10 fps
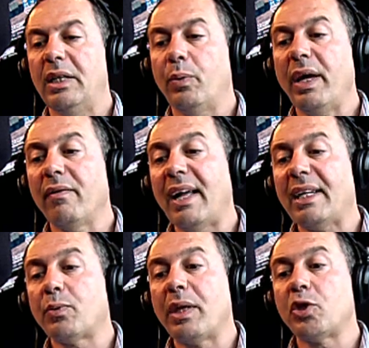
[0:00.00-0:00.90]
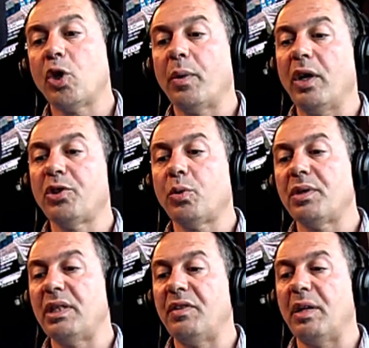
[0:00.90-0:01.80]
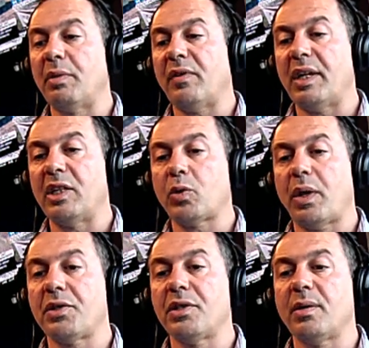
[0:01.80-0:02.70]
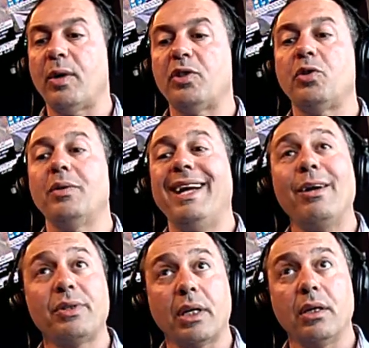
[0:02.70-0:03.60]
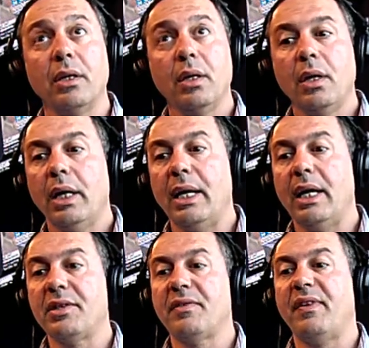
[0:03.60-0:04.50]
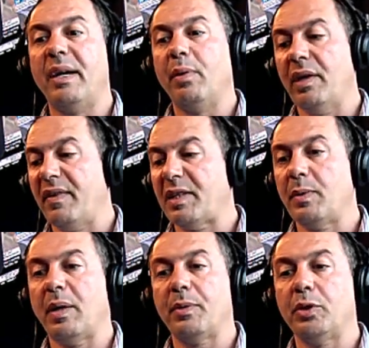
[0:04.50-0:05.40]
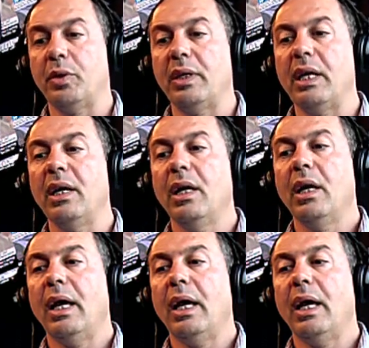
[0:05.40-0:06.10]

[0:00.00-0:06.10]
in the wake of last week's show, we also received a number of audience questions about student housing as a viable investment opportunity.